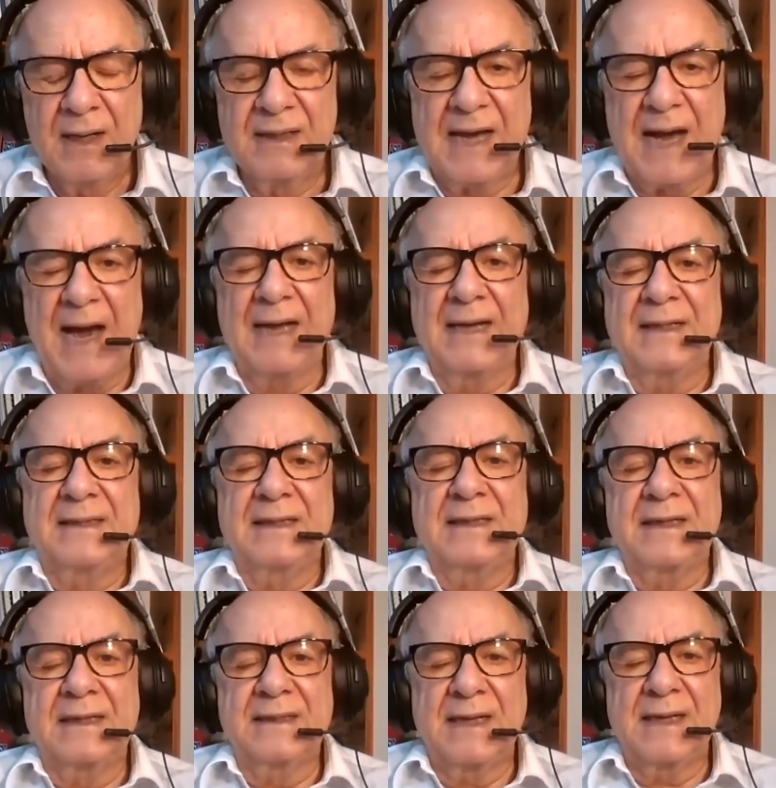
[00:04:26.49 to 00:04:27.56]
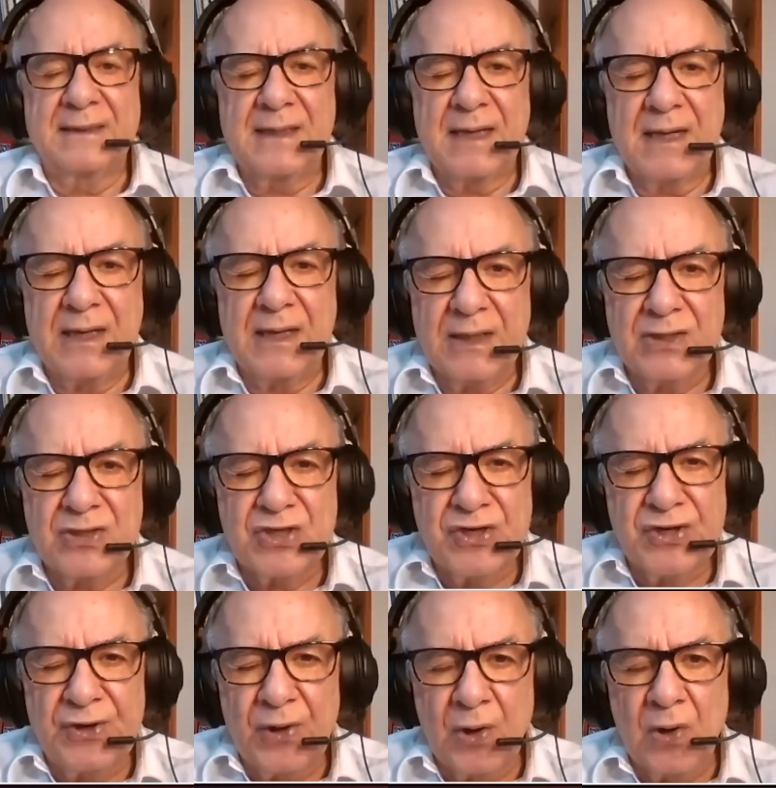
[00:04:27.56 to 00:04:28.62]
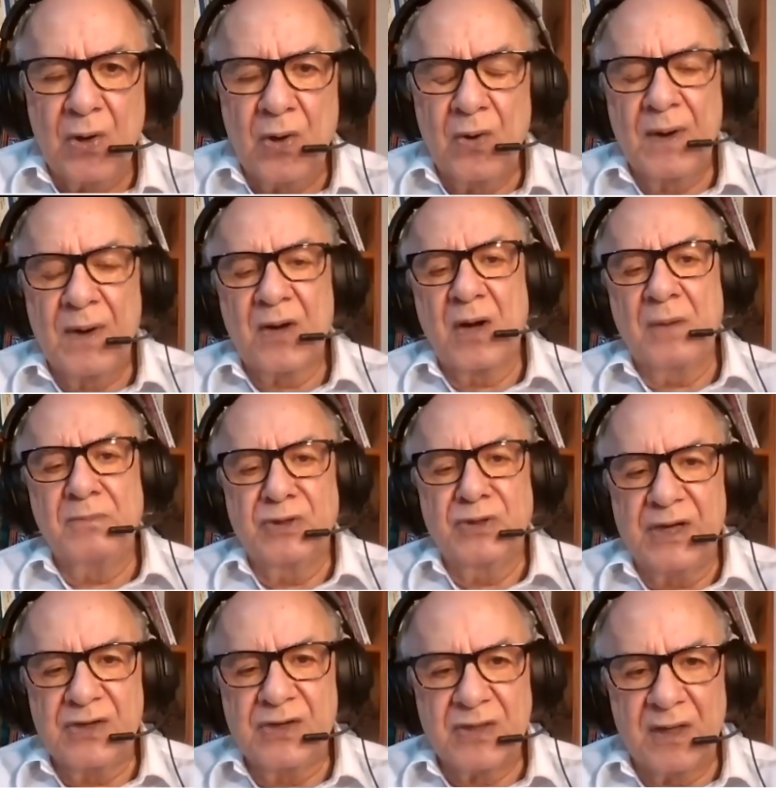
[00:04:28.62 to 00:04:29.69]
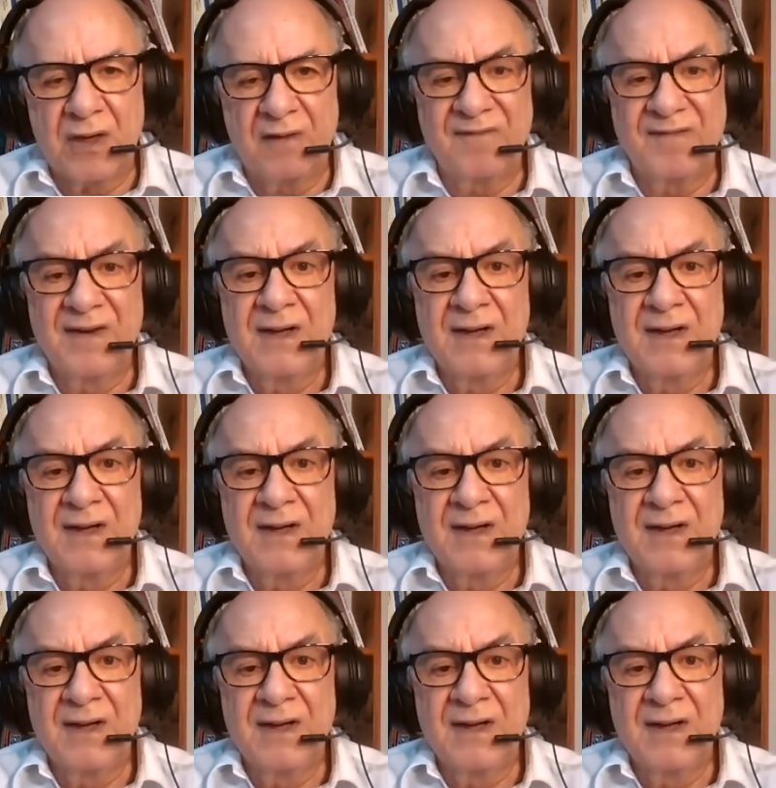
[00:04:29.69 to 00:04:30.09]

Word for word: the idea that there is no accommodation of